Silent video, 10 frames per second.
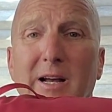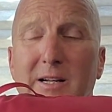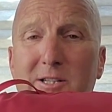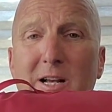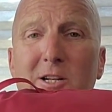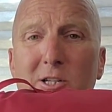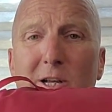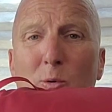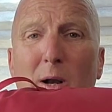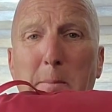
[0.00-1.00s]
And
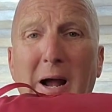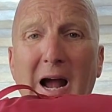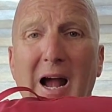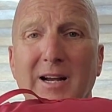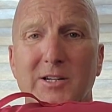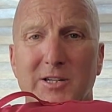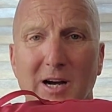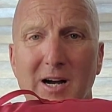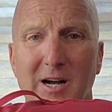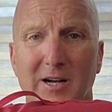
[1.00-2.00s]
essentially what a pack
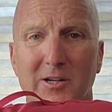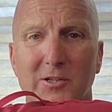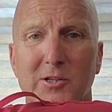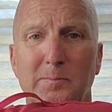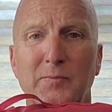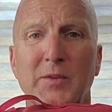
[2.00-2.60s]
does